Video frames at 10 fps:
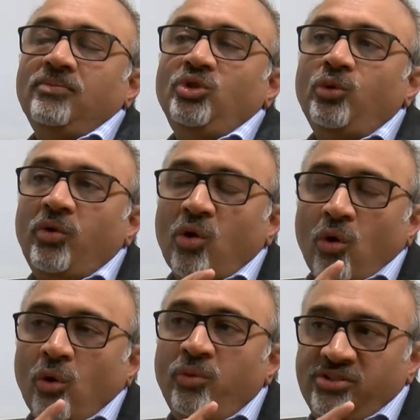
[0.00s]
You will
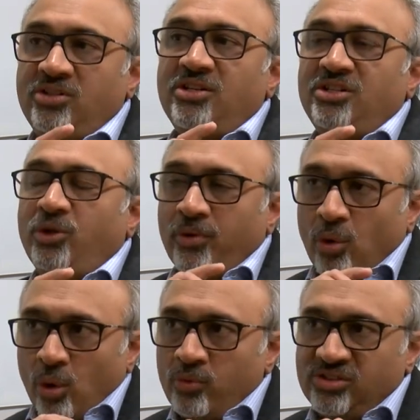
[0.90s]
always learn, you will
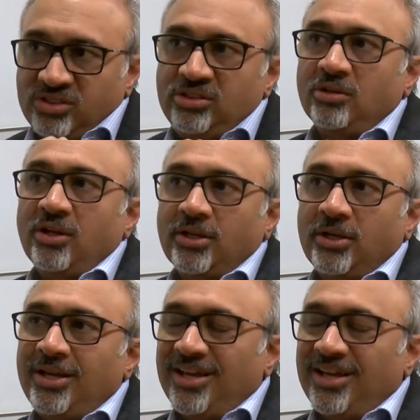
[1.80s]
always need to learn.